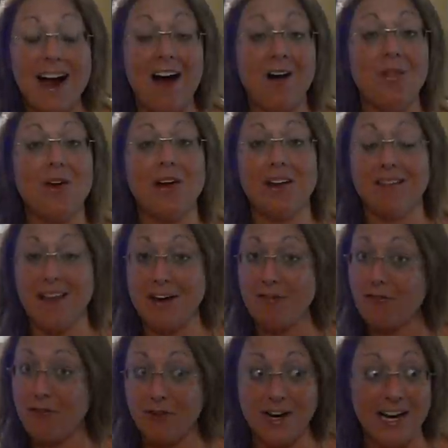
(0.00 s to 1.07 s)
out looking like
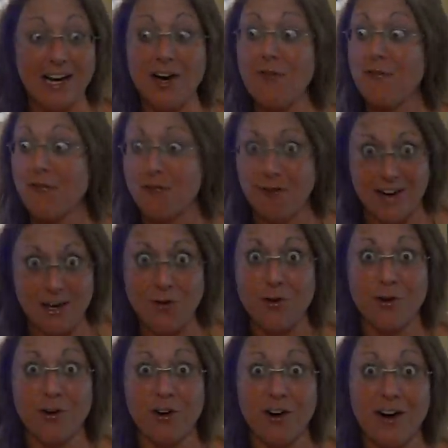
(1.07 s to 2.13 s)
freaking Freddy
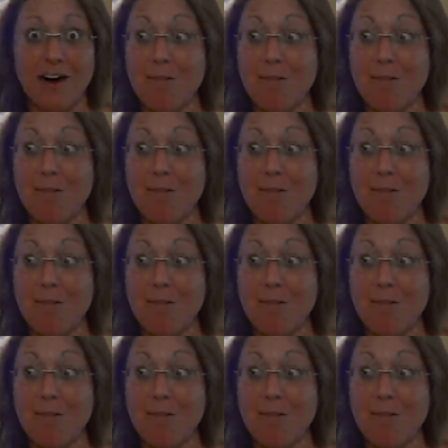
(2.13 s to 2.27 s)
Krueger.